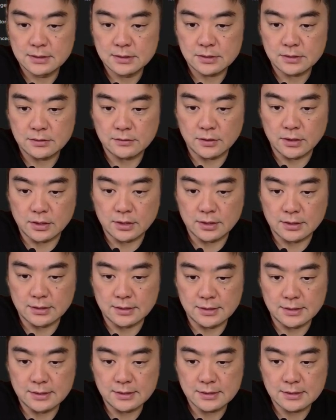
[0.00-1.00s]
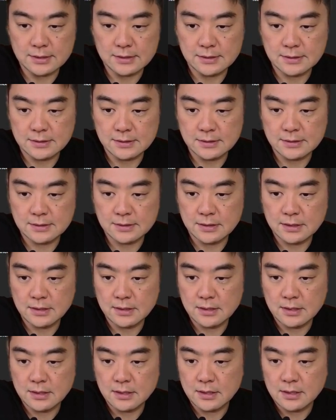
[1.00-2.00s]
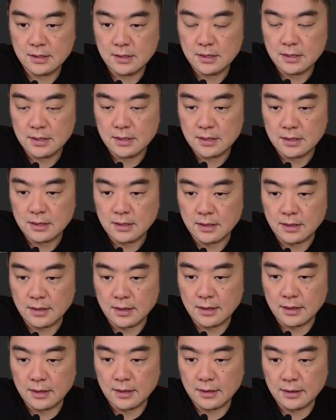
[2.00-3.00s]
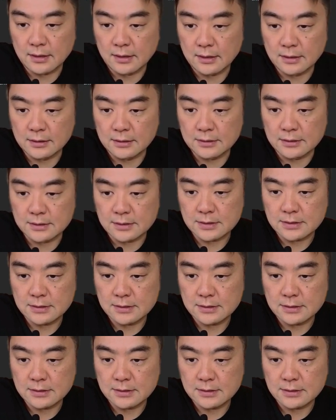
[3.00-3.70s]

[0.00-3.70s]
So we go to disks, and